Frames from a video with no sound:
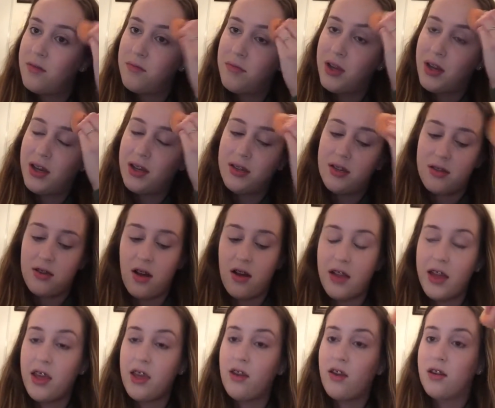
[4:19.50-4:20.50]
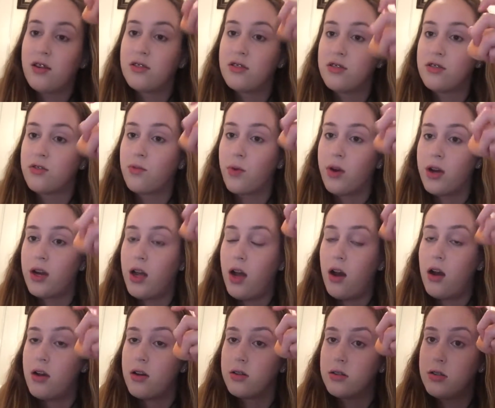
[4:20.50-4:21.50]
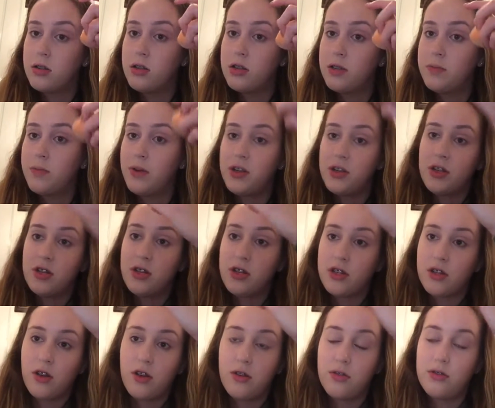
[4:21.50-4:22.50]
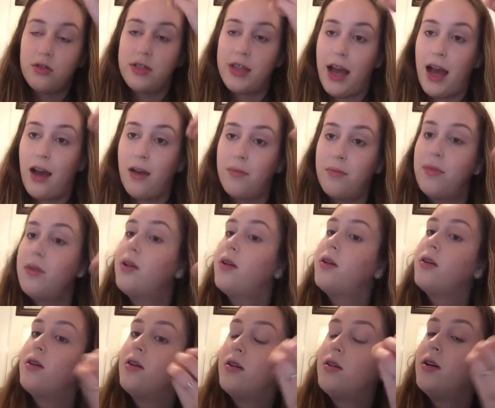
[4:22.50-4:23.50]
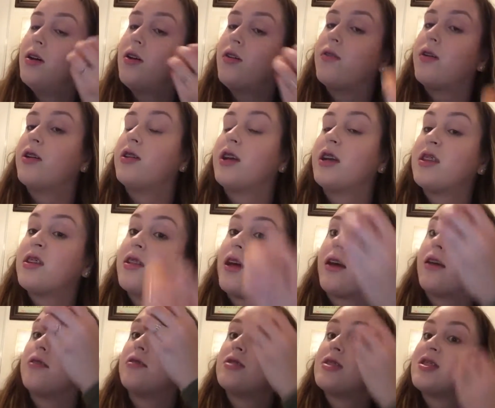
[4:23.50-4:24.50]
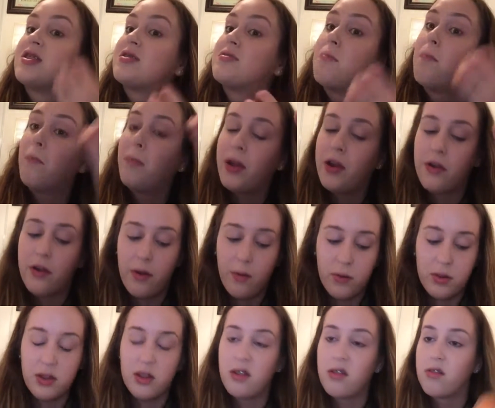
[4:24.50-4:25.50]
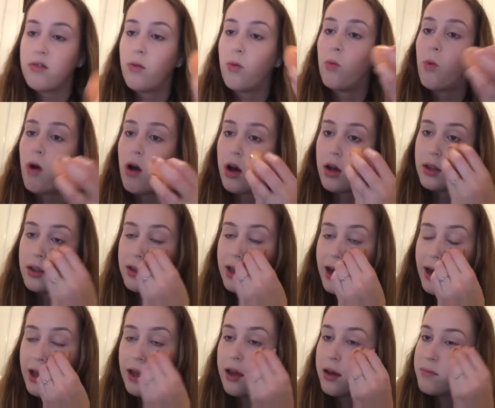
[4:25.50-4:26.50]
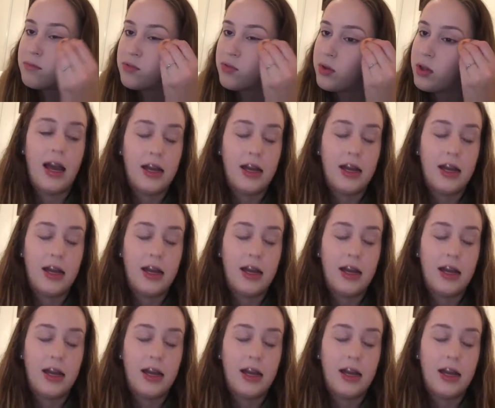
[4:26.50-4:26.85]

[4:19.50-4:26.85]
Because it's not like you could squirt it onto the sponge and just go dab it around. You have to like smear it with the little wand that it comes with.